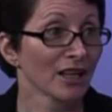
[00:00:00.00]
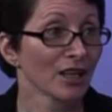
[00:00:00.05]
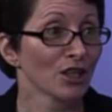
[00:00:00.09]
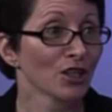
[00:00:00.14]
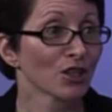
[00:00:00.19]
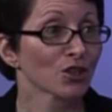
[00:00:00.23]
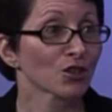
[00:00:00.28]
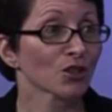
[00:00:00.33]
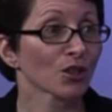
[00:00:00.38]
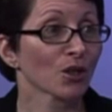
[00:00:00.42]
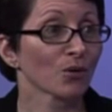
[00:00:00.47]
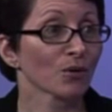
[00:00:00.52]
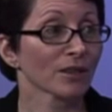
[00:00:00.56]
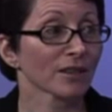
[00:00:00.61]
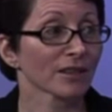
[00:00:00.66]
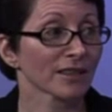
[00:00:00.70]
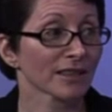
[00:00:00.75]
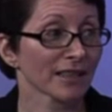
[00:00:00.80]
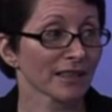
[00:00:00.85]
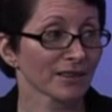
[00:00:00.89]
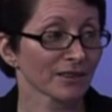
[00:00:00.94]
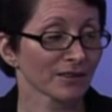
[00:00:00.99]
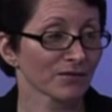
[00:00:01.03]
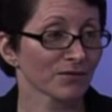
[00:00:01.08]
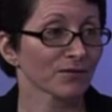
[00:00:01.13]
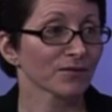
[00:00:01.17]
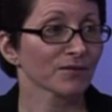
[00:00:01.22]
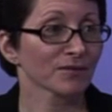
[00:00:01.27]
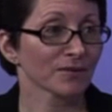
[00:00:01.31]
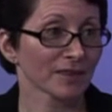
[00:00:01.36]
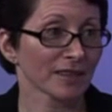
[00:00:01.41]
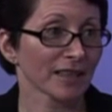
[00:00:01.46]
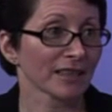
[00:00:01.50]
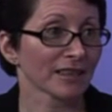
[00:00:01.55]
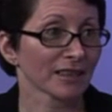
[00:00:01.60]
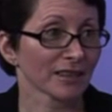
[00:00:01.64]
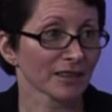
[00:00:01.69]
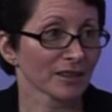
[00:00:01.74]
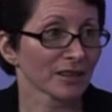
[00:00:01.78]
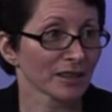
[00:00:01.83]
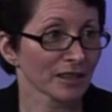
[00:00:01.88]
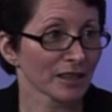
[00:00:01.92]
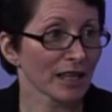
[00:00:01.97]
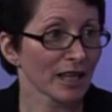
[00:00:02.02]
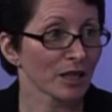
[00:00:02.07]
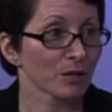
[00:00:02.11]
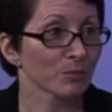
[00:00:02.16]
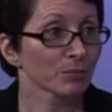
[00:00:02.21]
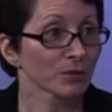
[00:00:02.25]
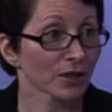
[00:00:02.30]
So instead of getting an A+